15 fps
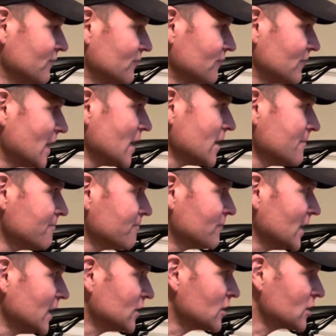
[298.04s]
yeah,
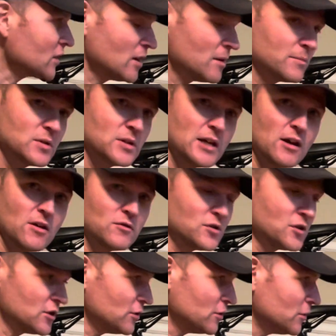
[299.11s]
it just comes down
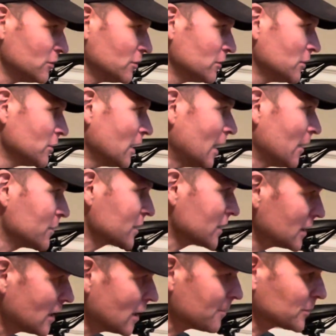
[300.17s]
to, I was
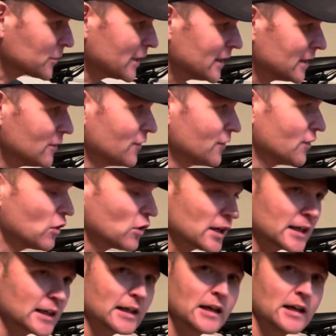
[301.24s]
going to upgrade the fork,